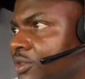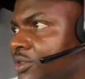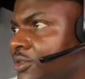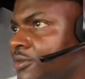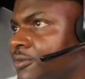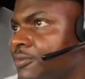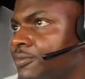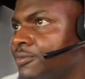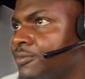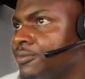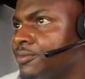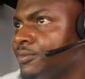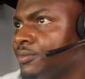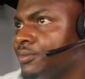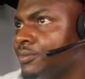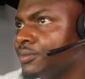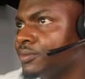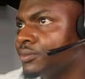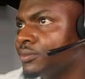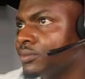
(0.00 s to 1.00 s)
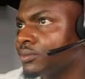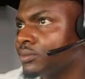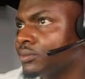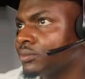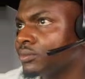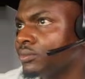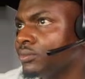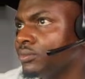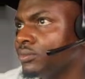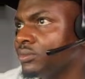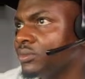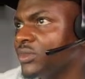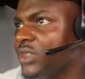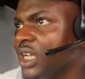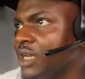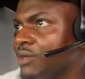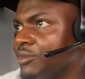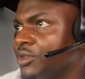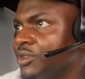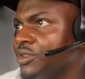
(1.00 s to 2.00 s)
I'm
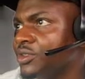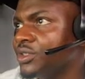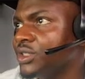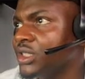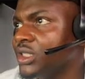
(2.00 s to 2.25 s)
going to delete